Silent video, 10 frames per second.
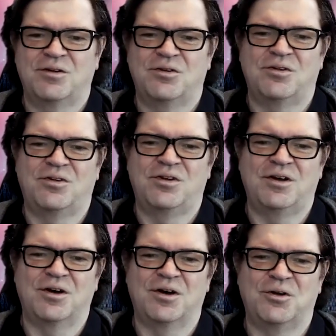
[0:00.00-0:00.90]

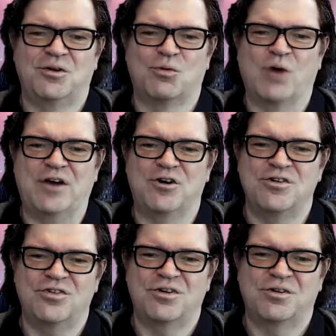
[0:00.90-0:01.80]

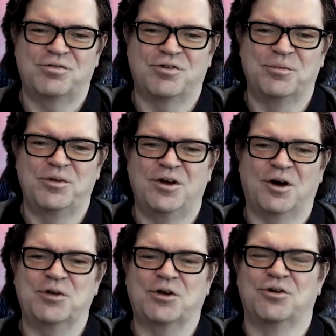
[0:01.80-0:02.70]
wires from the
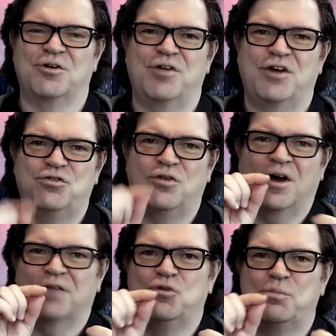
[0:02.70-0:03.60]
optical nerve
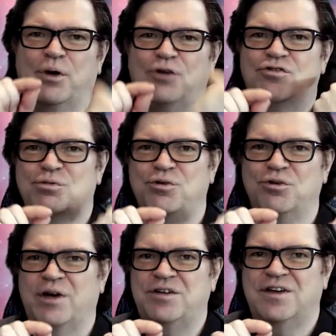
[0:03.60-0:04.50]
have to punch through the
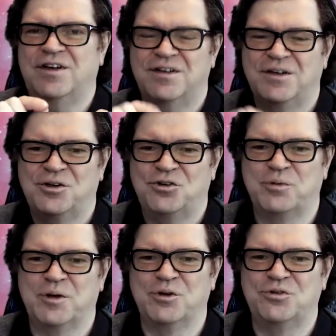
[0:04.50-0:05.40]
retina to
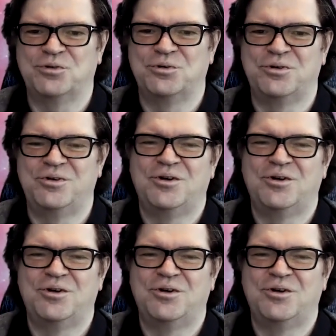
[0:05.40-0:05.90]
be able to